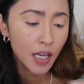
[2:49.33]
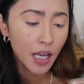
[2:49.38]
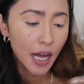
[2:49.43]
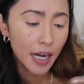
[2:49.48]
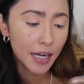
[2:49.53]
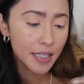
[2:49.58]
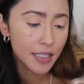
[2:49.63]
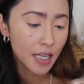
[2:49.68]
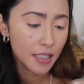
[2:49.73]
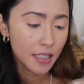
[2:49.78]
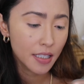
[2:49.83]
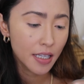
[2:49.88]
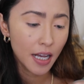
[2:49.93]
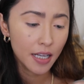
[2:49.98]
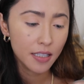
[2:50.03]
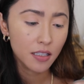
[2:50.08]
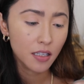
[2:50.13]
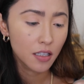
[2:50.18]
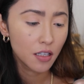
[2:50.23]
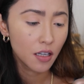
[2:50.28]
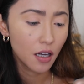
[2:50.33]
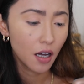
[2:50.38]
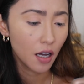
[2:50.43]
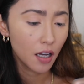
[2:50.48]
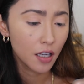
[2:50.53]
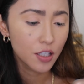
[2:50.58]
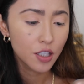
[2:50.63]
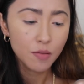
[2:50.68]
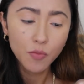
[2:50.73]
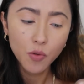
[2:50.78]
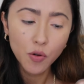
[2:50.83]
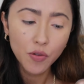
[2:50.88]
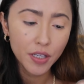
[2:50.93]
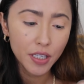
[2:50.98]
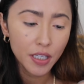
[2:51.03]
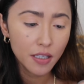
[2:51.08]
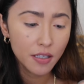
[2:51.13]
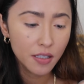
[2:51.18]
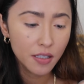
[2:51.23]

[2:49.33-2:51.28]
And it says it has smoothing